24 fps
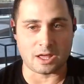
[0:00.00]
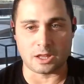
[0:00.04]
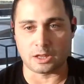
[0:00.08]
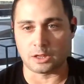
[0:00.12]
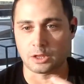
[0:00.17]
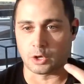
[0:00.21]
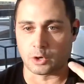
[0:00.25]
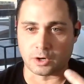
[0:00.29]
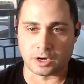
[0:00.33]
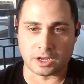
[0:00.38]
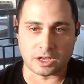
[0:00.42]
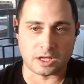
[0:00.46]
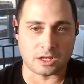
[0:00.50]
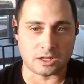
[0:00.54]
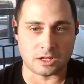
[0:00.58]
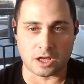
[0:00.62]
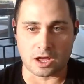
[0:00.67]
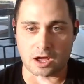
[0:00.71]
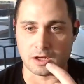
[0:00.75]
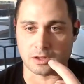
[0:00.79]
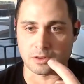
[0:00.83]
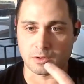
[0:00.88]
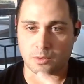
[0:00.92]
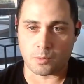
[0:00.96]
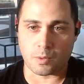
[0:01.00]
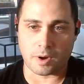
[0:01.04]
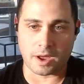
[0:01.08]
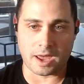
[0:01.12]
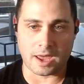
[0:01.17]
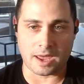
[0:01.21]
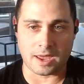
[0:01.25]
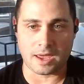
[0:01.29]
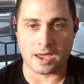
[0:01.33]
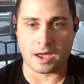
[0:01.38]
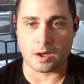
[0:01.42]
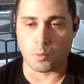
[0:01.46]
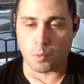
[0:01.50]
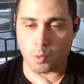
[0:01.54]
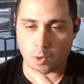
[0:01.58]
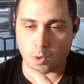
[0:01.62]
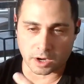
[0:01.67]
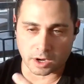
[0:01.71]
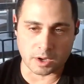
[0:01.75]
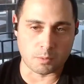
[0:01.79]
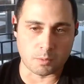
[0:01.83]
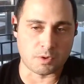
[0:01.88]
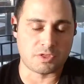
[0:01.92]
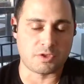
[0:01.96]
and learning along the way and
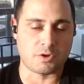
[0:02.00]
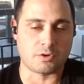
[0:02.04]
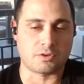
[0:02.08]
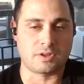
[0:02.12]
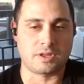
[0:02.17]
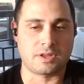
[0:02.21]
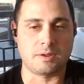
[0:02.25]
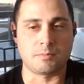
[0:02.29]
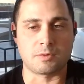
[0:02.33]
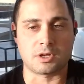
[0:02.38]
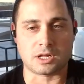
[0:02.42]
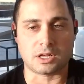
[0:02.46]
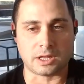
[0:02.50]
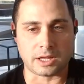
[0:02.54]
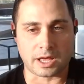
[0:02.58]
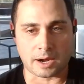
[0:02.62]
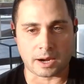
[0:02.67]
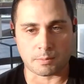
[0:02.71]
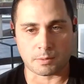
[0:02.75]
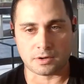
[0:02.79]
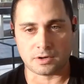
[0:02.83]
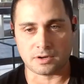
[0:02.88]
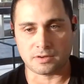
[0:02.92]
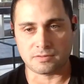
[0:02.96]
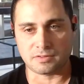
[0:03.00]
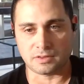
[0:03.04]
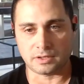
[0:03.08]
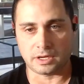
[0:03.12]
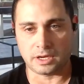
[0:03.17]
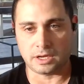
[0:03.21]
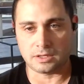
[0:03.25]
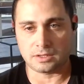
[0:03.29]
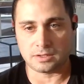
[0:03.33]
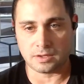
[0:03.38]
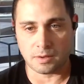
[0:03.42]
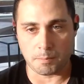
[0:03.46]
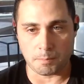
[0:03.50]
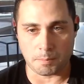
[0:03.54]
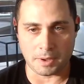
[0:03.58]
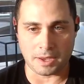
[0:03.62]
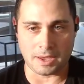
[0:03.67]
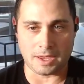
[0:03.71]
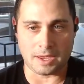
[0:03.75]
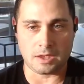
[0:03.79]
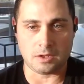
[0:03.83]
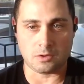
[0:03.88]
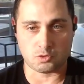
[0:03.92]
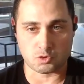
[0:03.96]
working with your team collaboratively to
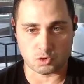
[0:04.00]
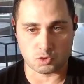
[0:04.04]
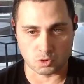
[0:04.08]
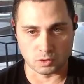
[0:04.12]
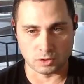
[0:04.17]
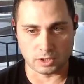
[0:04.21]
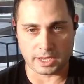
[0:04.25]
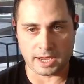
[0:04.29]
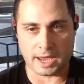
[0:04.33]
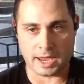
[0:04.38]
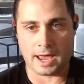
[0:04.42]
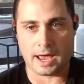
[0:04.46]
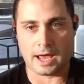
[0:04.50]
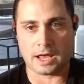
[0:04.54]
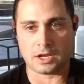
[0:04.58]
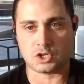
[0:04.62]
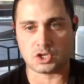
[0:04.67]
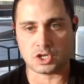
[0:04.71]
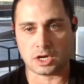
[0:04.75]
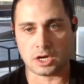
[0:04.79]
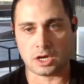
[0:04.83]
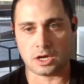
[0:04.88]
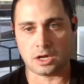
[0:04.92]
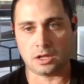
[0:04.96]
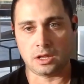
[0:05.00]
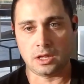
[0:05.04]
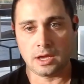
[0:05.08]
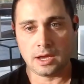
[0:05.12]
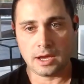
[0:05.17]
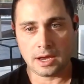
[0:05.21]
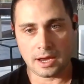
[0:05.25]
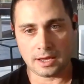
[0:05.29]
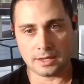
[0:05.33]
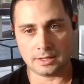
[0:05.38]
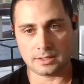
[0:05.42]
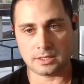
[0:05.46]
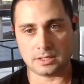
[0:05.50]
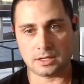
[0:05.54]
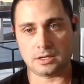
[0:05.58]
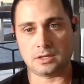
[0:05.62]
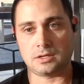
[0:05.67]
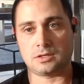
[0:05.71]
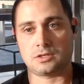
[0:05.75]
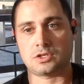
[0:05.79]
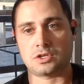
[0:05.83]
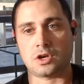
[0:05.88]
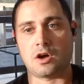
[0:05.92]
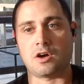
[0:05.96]
be truly agile and
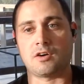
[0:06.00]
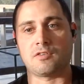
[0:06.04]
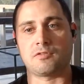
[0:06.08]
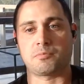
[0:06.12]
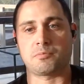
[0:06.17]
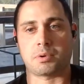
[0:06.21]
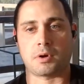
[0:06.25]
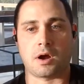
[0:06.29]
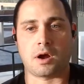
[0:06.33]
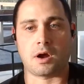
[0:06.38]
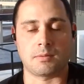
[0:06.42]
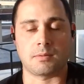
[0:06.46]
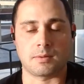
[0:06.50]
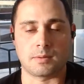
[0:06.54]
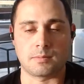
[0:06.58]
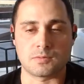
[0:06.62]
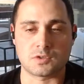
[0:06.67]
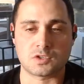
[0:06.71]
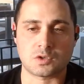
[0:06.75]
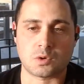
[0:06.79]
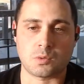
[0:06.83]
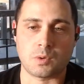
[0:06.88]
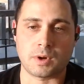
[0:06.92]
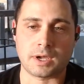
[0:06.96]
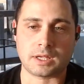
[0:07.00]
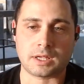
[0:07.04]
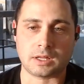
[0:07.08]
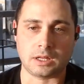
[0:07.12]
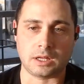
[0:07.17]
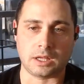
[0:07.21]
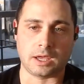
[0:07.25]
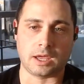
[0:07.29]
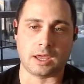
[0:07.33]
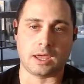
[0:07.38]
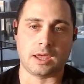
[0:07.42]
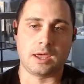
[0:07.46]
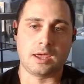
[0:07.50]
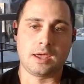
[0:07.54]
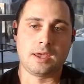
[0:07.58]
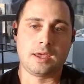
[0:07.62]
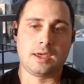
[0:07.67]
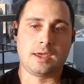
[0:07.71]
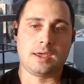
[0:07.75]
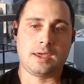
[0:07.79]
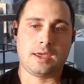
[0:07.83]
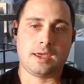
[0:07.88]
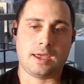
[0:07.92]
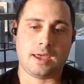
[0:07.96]
to solve problems quickly.
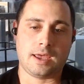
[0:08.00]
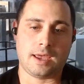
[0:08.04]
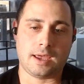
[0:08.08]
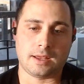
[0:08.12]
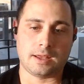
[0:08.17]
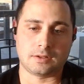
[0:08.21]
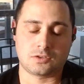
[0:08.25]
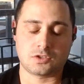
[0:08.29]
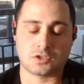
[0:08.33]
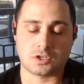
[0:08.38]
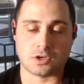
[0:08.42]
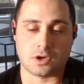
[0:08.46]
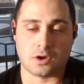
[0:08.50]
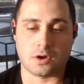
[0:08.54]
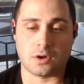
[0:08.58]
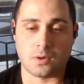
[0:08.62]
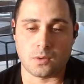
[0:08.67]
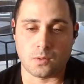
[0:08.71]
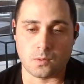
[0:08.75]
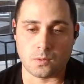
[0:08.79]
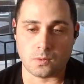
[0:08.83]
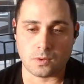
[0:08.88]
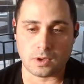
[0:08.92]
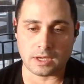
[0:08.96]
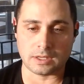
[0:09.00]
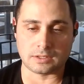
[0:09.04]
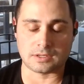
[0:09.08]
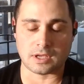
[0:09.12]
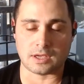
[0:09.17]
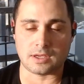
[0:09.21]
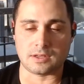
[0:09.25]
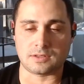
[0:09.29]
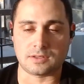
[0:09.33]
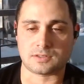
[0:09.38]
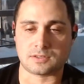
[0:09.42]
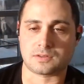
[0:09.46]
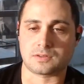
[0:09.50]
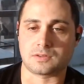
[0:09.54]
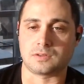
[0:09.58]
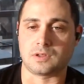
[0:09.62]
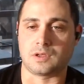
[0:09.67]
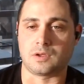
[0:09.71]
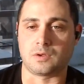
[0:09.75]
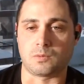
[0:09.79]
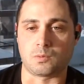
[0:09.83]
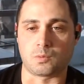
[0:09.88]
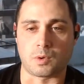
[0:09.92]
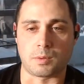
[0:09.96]
And so
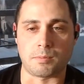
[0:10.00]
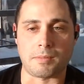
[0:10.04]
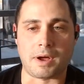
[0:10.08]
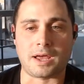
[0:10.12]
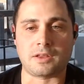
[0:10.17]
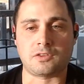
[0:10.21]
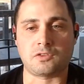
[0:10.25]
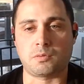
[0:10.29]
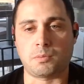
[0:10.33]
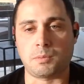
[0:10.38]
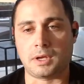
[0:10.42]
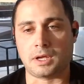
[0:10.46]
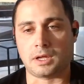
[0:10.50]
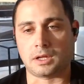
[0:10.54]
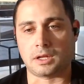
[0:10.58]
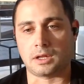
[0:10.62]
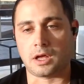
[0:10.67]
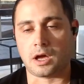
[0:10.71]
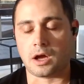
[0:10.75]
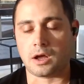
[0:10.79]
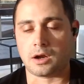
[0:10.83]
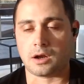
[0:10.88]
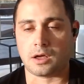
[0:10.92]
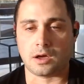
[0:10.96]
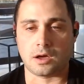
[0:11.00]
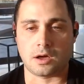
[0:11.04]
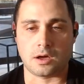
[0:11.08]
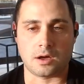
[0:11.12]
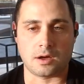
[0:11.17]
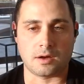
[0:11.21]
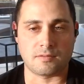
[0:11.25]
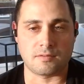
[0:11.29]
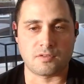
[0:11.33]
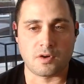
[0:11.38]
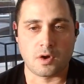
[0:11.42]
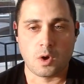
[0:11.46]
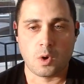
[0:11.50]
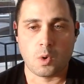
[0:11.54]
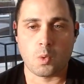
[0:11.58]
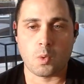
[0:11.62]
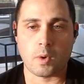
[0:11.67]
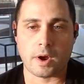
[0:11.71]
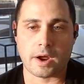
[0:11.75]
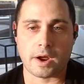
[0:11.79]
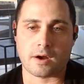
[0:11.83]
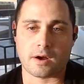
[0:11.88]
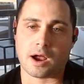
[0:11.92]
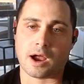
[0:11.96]
it reminds me a lot of
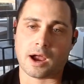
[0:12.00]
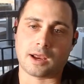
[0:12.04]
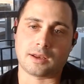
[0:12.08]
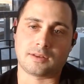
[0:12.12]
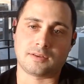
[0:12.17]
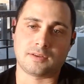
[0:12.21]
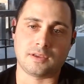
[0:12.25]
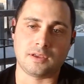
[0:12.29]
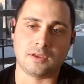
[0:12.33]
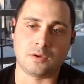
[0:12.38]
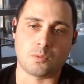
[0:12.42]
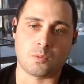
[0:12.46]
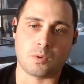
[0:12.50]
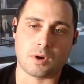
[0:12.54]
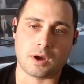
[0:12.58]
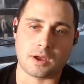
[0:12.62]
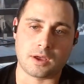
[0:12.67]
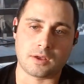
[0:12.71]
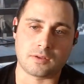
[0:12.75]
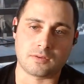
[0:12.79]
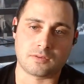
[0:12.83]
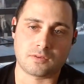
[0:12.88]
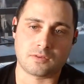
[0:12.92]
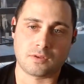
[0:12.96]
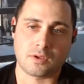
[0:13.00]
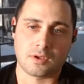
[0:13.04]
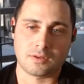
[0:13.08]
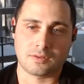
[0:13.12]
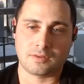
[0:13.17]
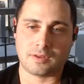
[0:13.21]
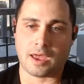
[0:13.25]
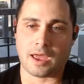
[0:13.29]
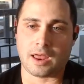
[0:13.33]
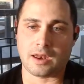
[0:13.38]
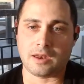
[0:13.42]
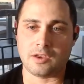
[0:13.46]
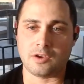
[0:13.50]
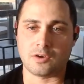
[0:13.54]
where IT was 10